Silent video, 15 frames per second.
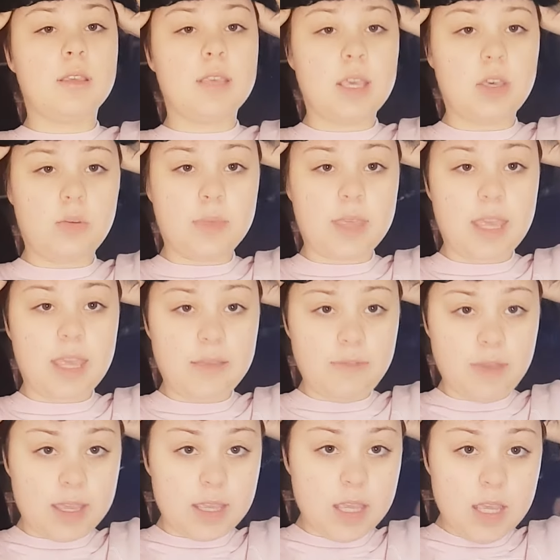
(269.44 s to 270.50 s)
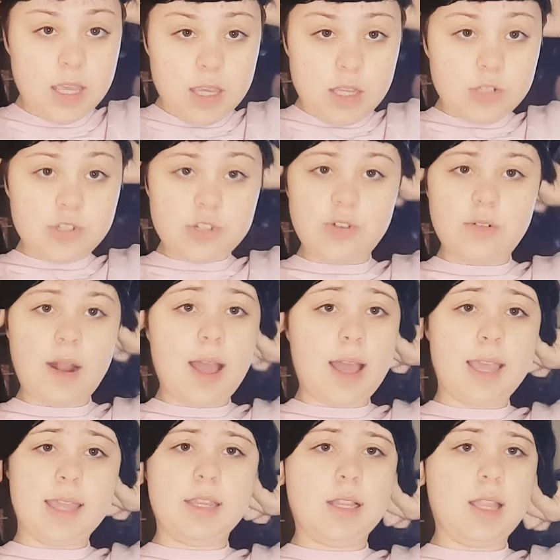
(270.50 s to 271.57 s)
kill me if I
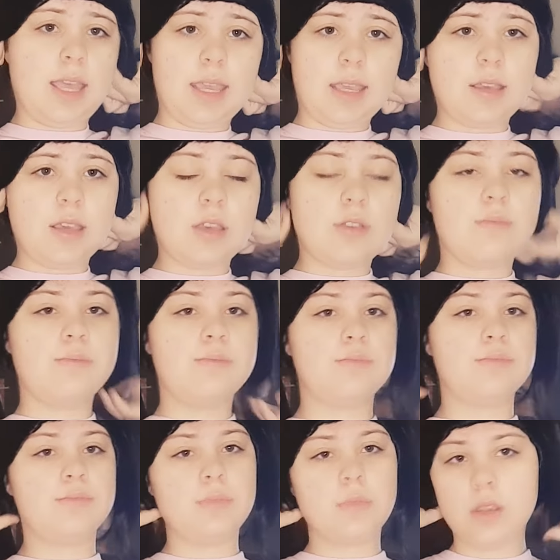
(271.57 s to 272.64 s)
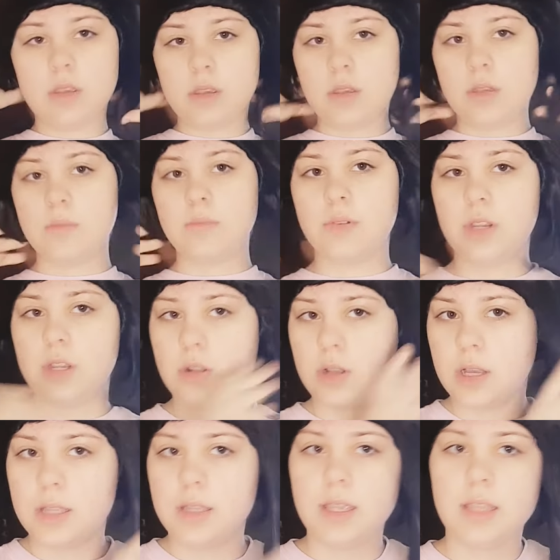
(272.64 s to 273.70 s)
try to, like, put it
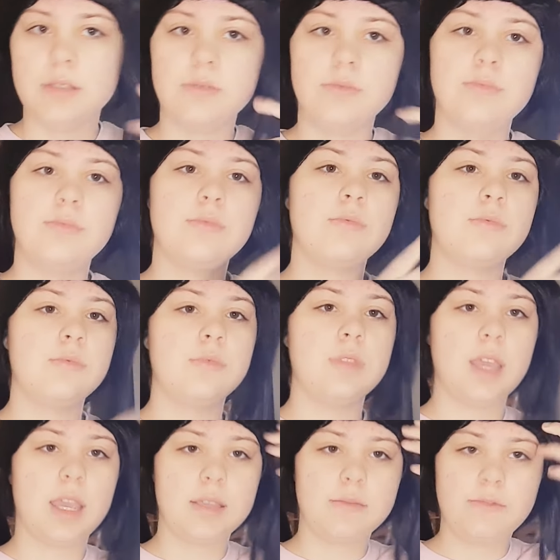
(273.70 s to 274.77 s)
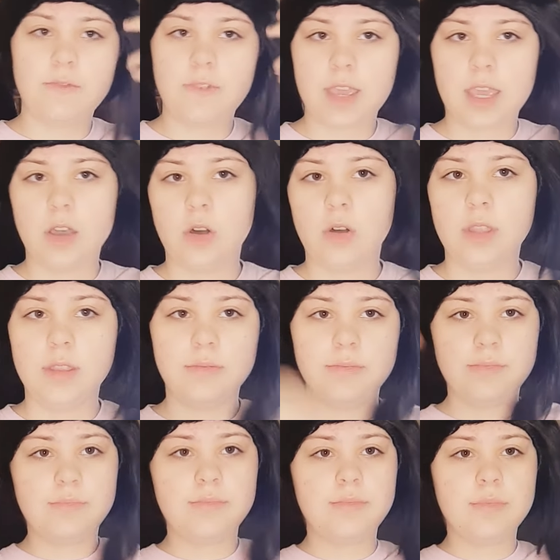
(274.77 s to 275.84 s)
on and I fail and
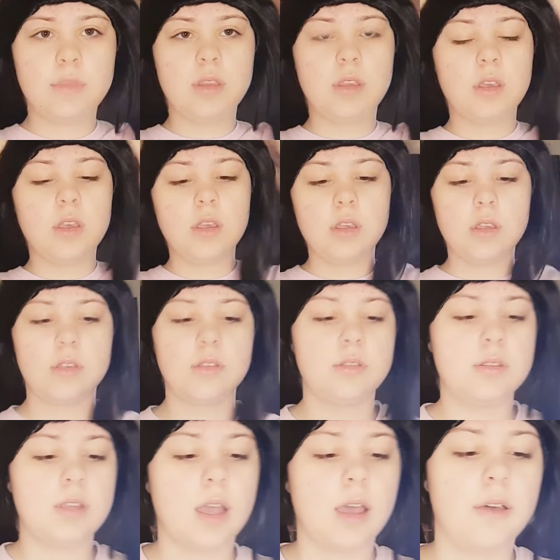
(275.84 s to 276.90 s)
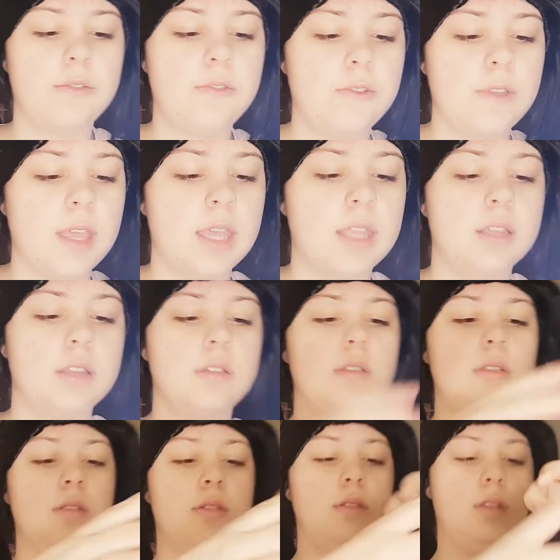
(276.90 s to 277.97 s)
stuff. And,
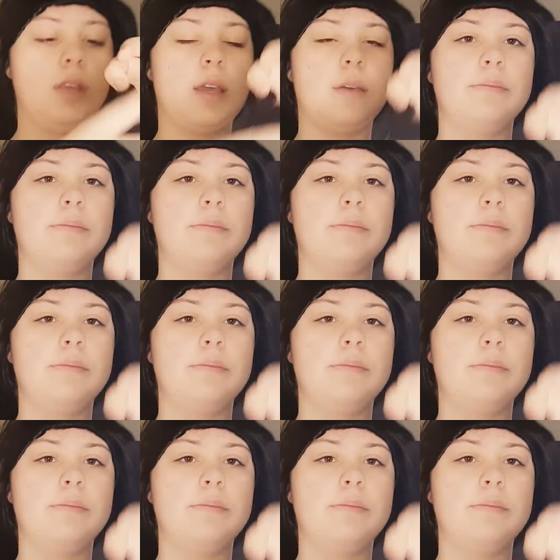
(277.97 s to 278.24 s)
yeah.